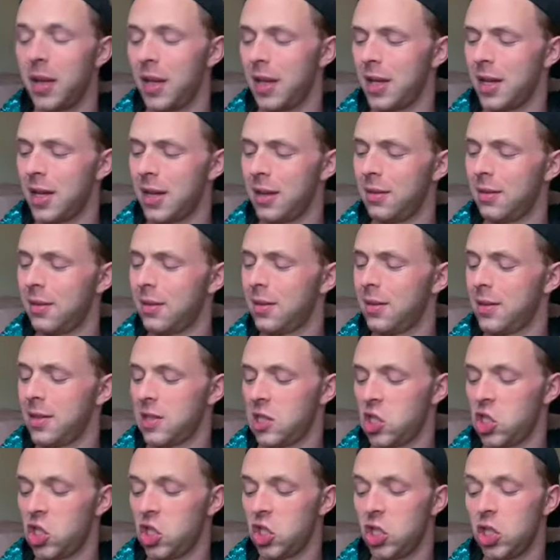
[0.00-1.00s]
And I
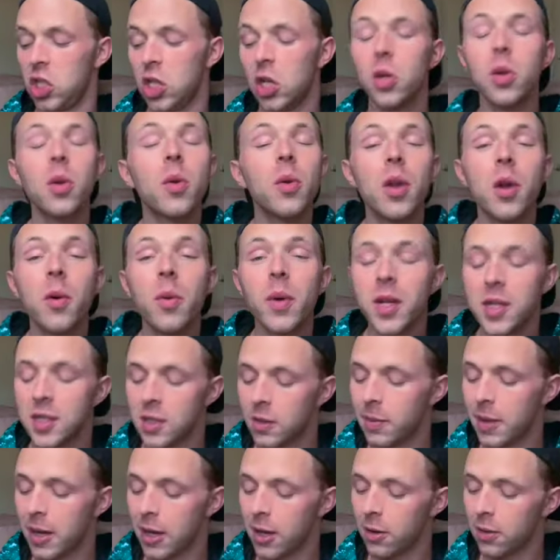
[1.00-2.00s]
still don't know what it's
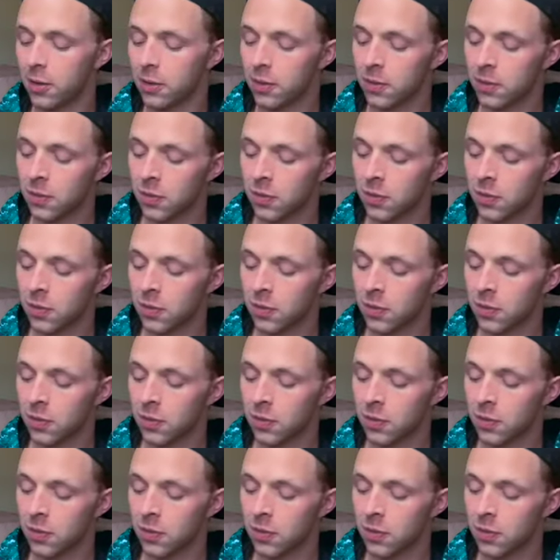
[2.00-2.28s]
about.